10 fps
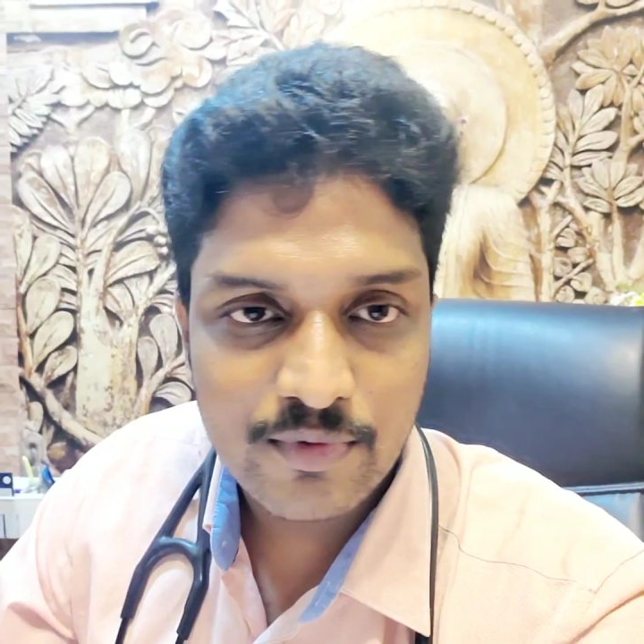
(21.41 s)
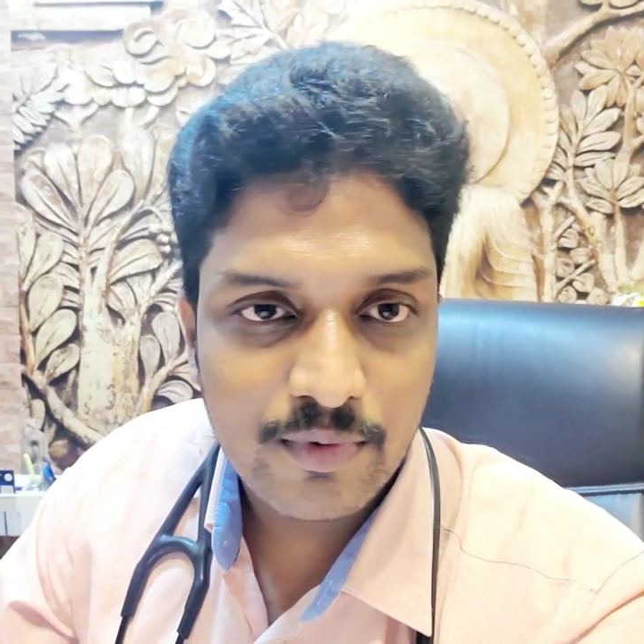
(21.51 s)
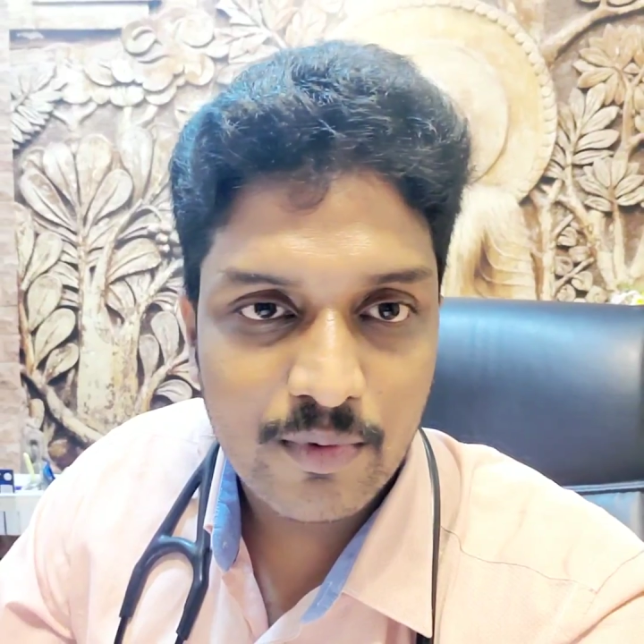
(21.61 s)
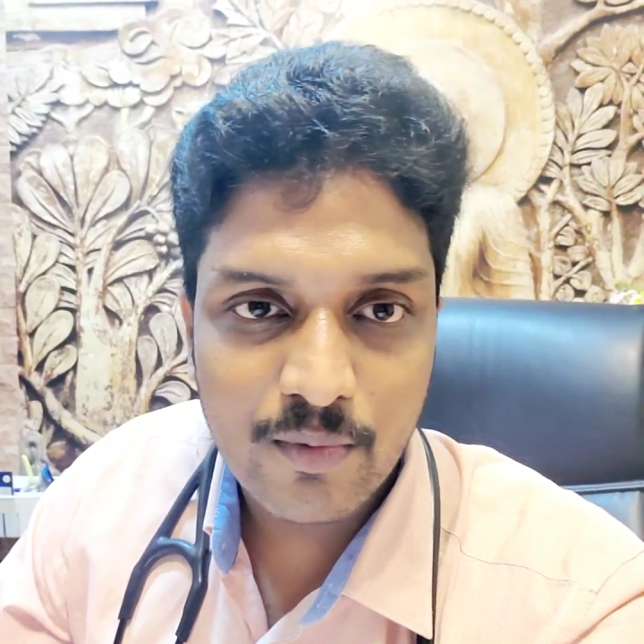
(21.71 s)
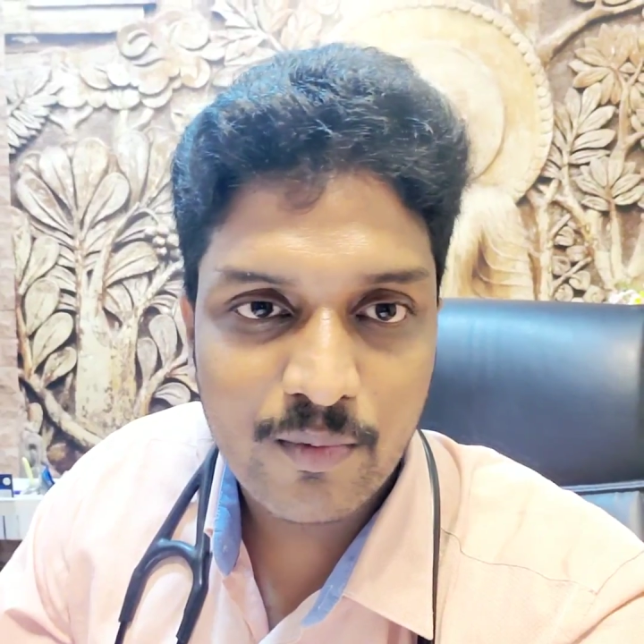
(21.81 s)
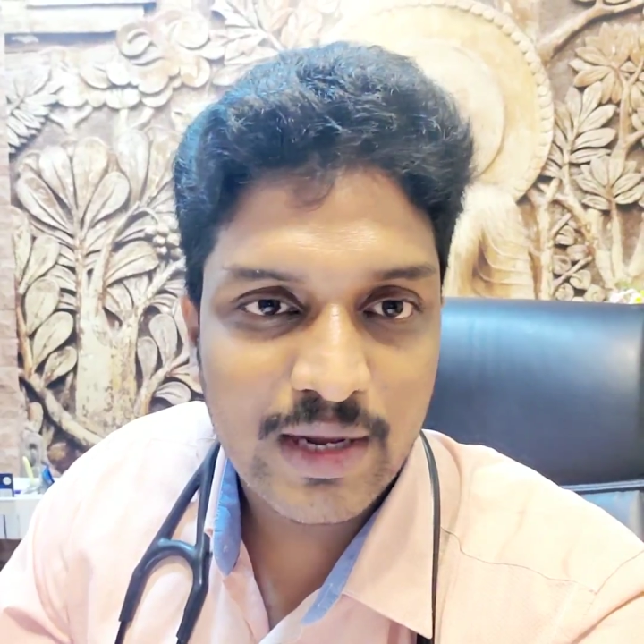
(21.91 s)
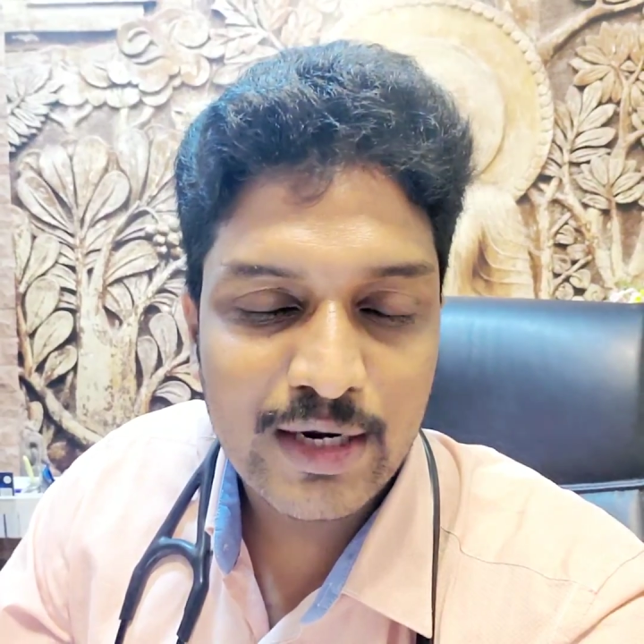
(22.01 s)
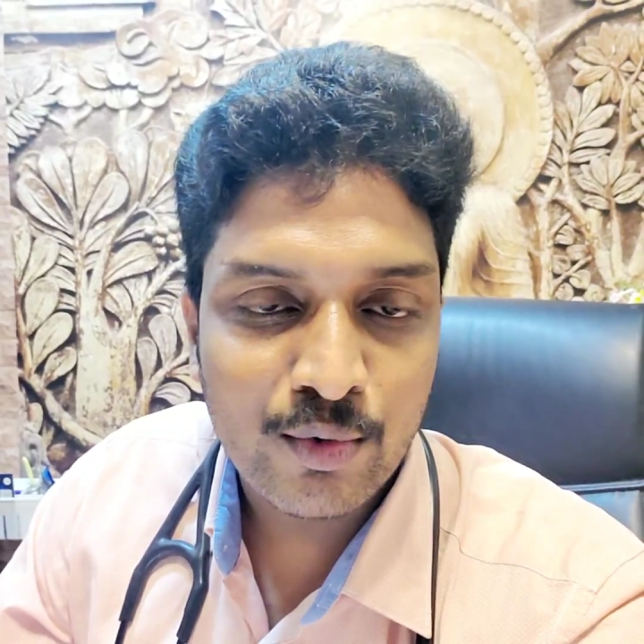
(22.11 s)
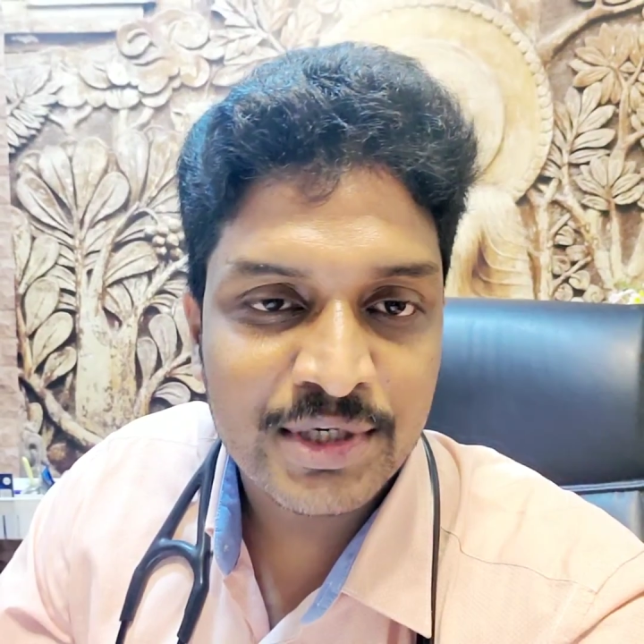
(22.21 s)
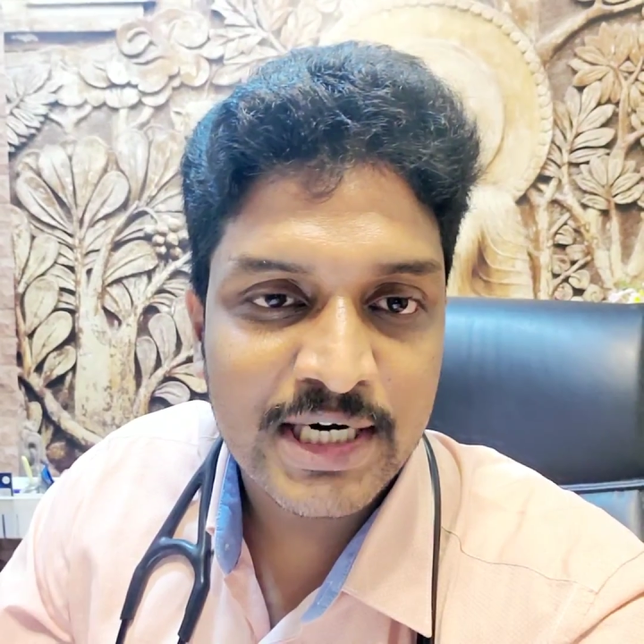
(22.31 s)
well
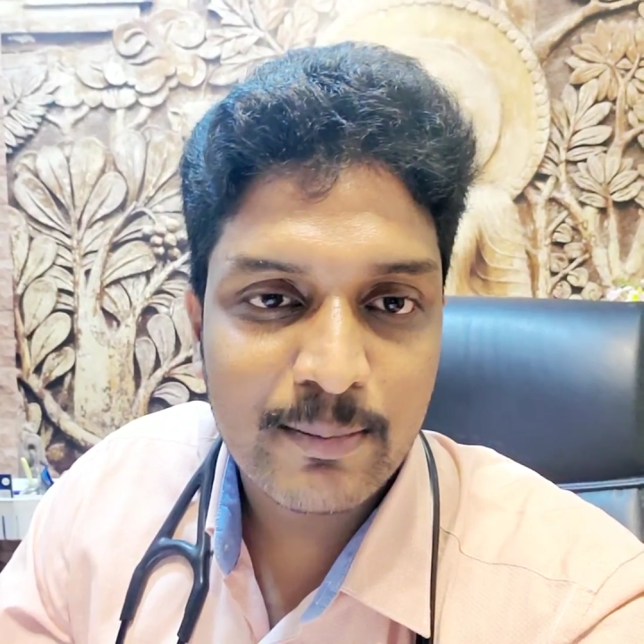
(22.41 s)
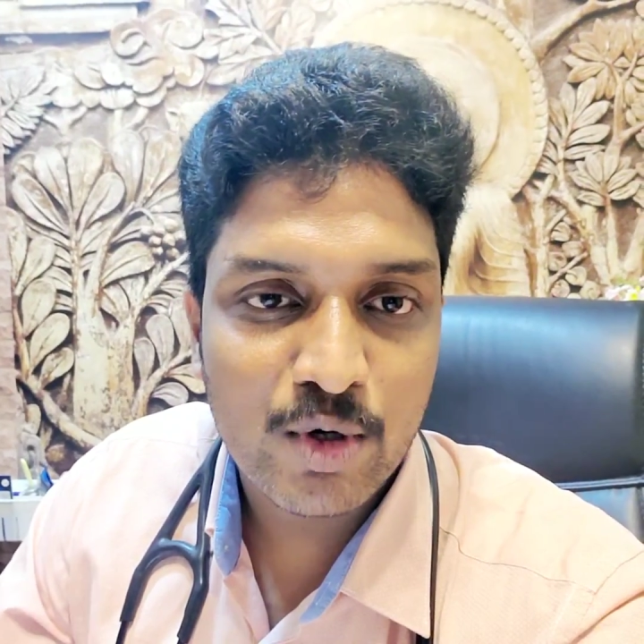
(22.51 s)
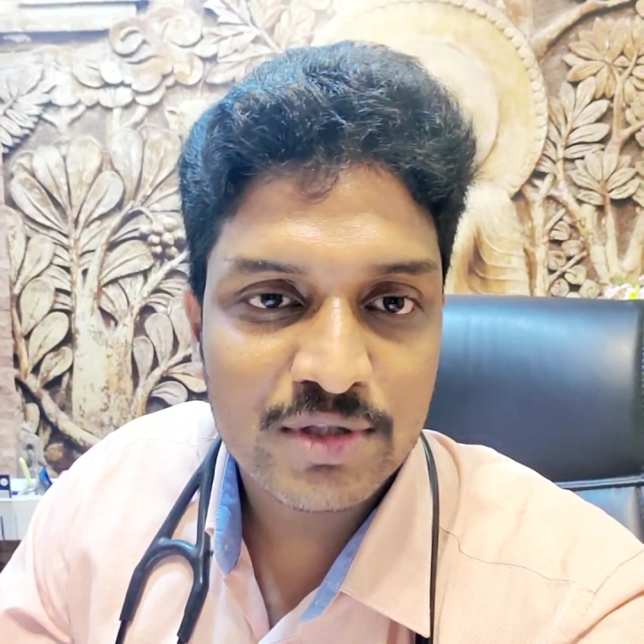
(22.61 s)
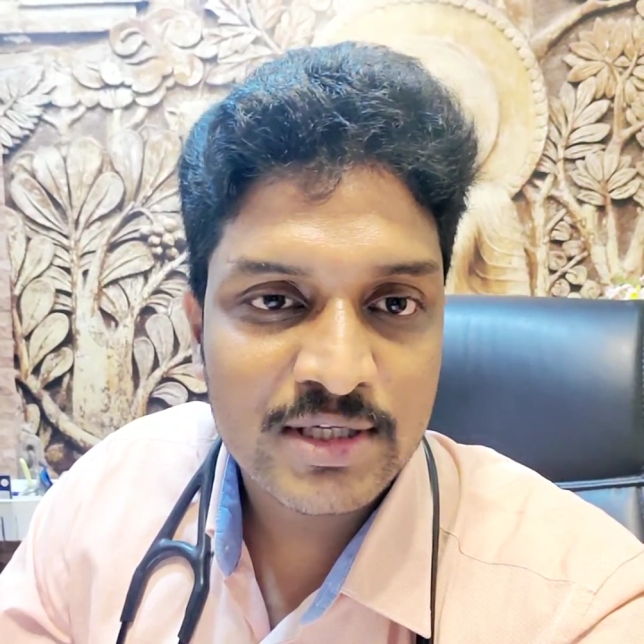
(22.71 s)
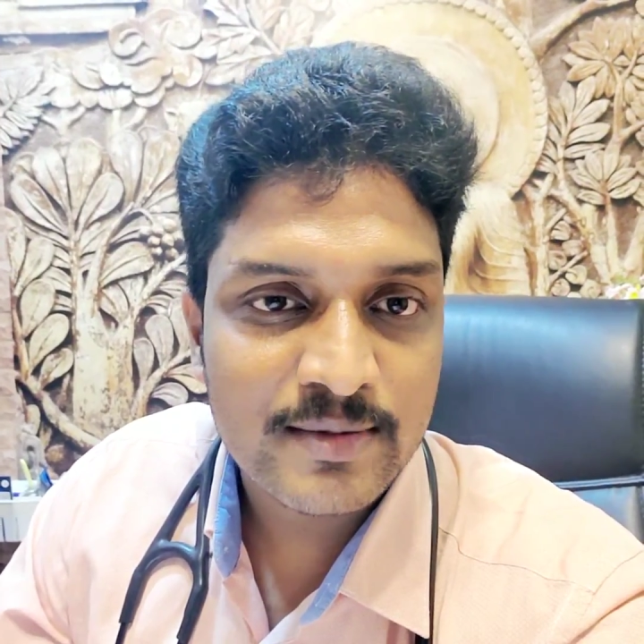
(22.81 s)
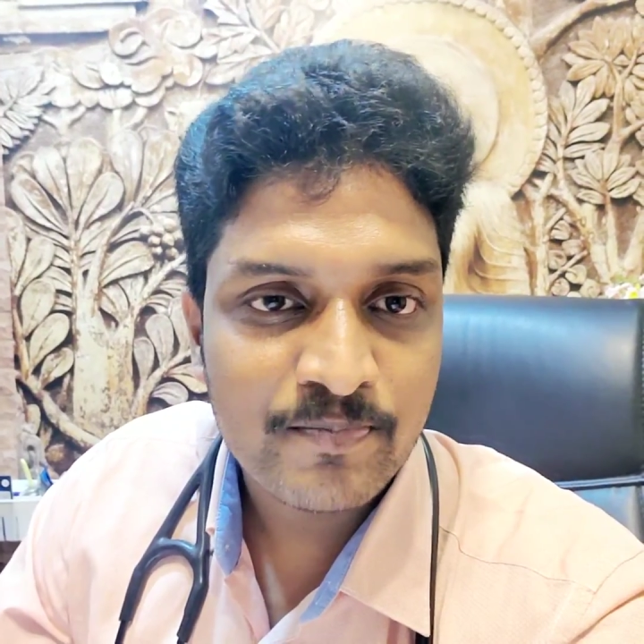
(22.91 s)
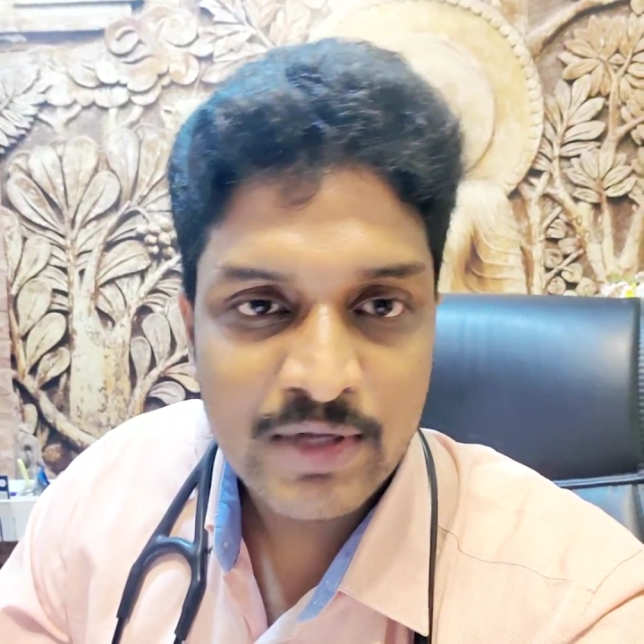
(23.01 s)
noted among the